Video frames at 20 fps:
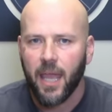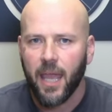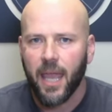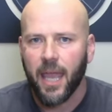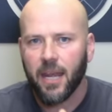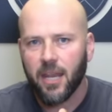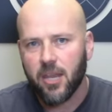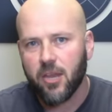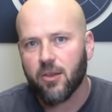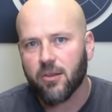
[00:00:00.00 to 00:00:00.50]

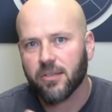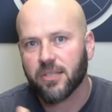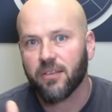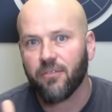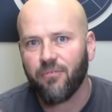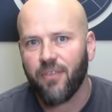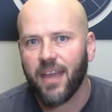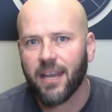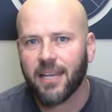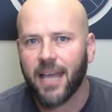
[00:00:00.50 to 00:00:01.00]
And here's a
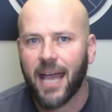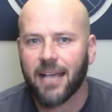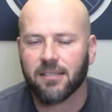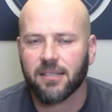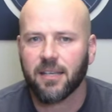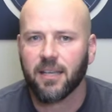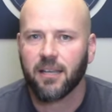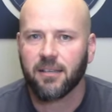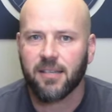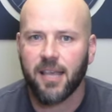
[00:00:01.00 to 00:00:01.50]

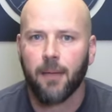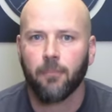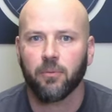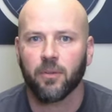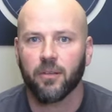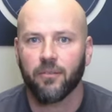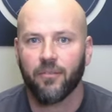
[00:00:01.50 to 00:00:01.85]
fantastic example of